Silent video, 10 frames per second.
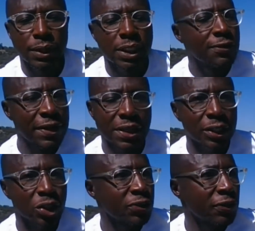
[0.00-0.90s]
It's very
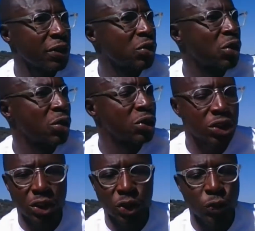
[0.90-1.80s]
dangerous for you to go to
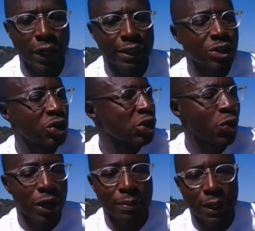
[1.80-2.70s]
church where it's just a
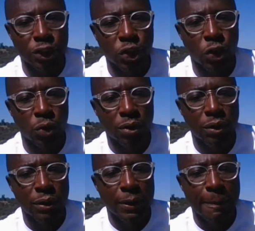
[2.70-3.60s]
one-man show,
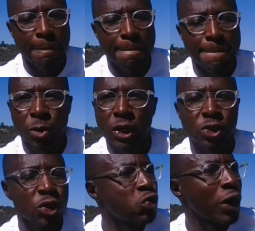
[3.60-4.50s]
where
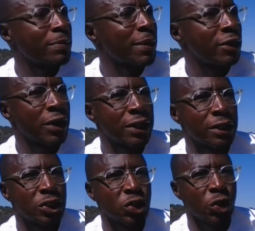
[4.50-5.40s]
it's just one man running
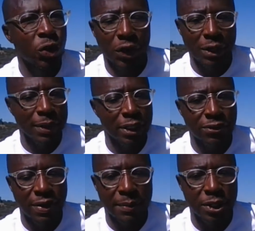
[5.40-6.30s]
the show, or him and
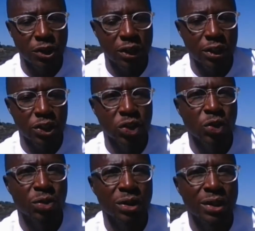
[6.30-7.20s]
his family running the
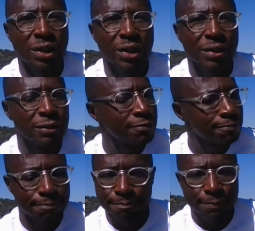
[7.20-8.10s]
show.
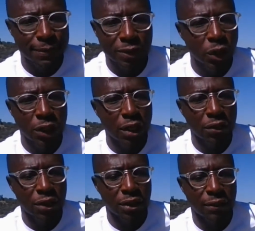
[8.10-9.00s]
Not
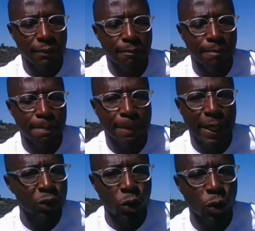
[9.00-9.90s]
healthy
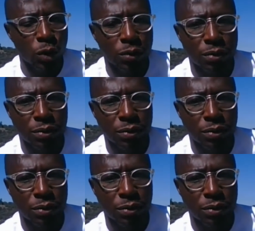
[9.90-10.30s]
at all.